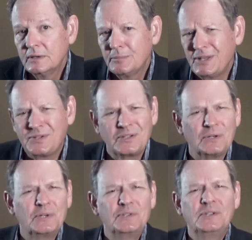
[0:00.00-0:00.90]
by the
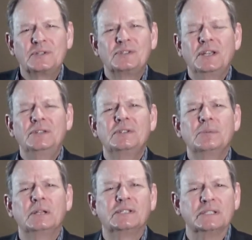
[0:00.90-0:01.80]
Securities and Exchange
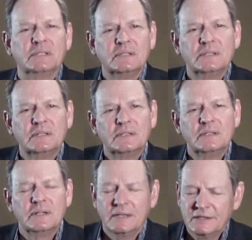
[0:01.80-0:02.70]
Commission.
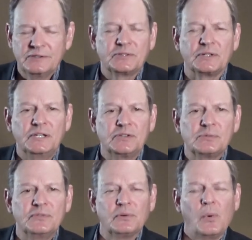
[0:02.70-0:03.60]
Let's look at
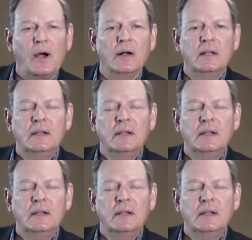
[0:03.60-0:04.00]
history for a while.